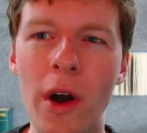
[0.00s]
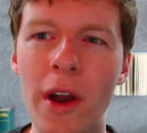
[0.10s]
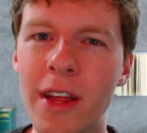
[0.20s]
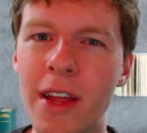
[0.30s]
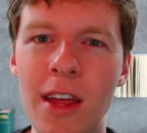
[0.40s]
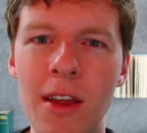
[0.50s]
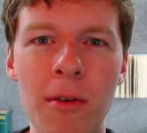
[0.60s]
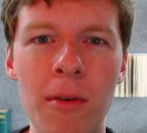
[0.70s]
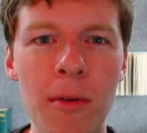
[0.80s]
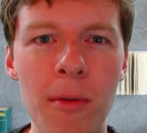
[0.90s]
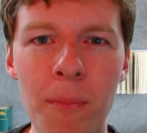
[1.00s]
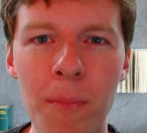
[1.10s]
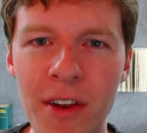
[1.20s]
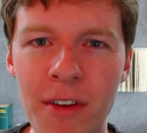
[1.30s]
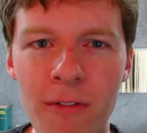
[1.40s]
it can
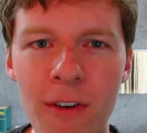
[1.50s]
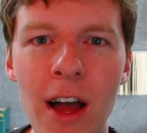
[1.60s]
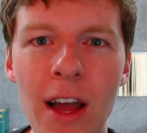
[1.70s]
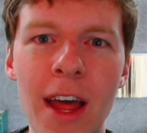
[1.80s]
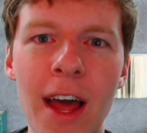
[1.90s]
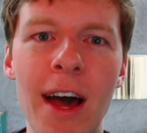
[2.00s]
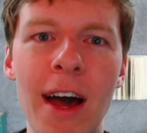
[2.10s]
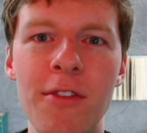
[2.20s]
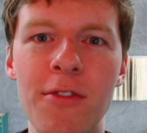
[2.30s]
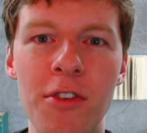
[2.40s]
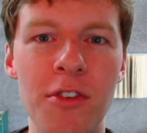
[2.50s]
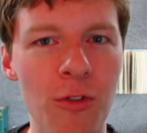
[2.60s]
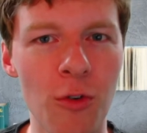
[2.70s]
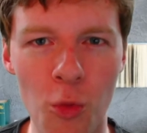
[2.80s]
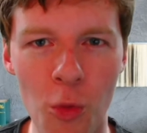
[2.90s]
be defined as, the
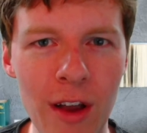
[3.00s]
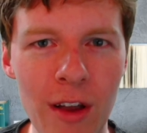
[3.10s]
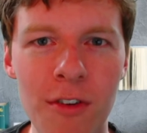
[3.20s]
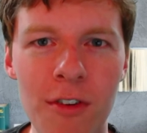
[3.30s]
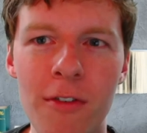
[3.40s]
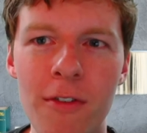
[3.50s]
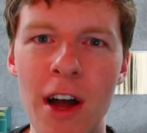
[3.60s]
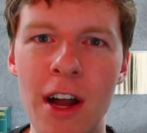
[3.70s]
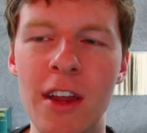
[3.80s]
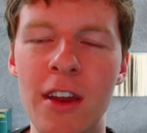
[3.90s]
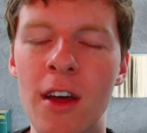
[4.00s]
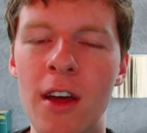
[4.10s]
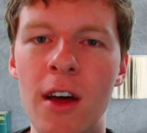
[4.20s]
different ways to define it.